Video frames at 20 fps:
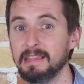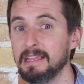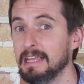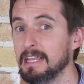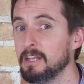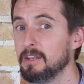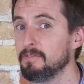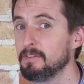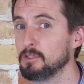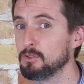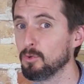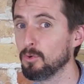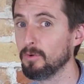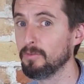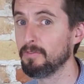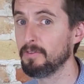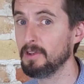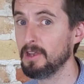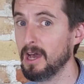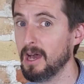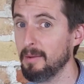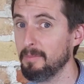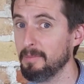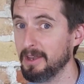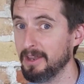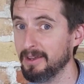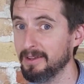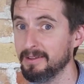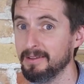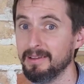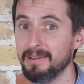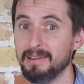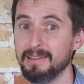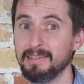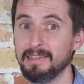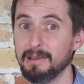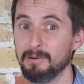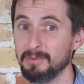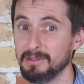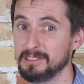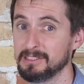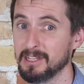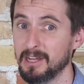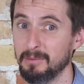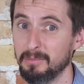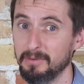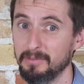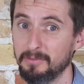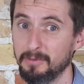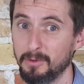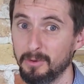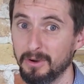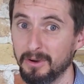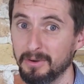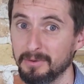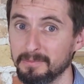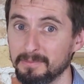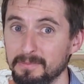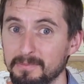the individual phenomena that we saw before.